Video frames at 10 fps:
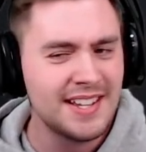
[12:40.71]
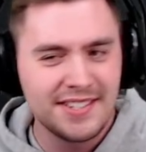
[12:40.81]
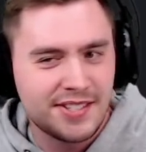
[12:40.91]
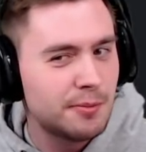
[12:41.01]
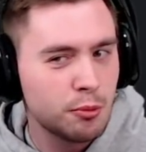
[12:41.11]

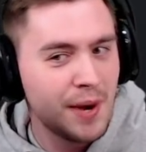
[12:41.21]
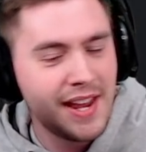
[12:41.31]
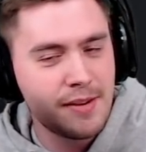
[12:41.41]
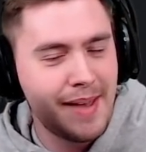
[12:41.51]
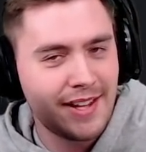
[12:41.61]
some
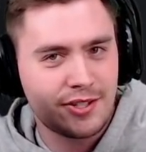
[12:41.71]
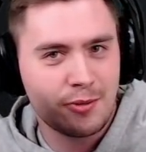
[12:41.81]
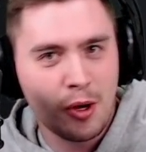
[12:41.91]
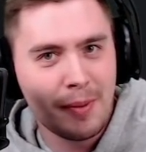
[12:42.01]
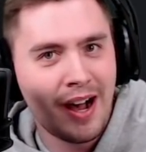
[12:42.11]
random ass
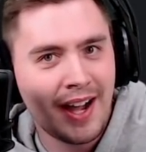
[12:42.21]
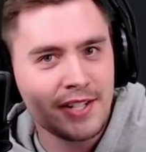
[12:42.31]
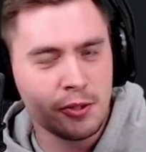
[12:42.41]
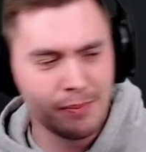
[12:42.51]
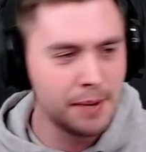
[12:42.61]
throw behind
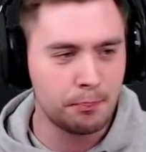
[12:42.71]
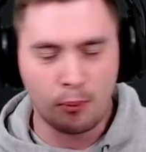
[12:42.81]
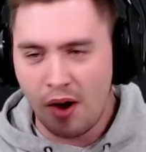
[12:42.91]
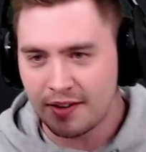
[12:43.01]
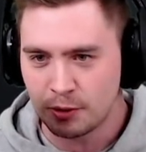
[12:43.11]
you might
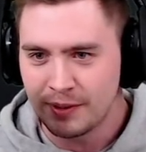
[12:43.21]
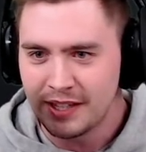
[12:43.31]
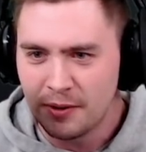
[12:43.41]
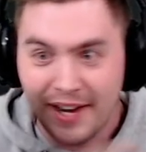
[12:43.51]
proc the reload,